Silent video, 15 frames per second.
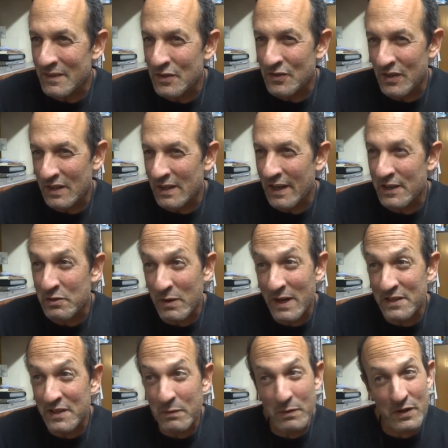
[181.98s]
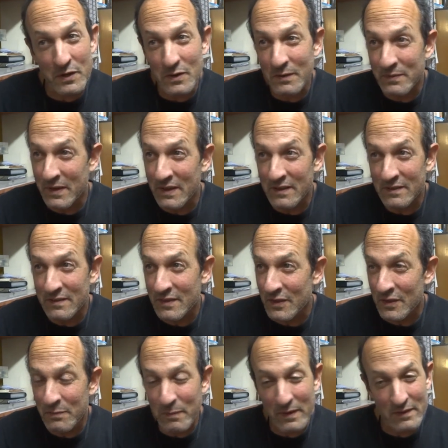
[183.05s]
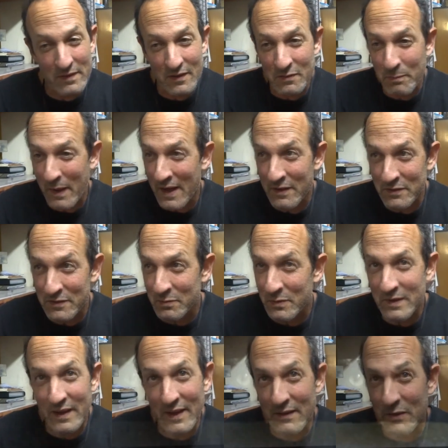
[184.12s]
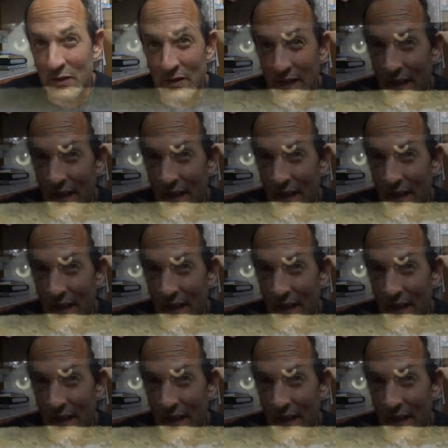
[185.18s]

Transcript: You see a lot of tragedy when you go up there to those pounds where they have all the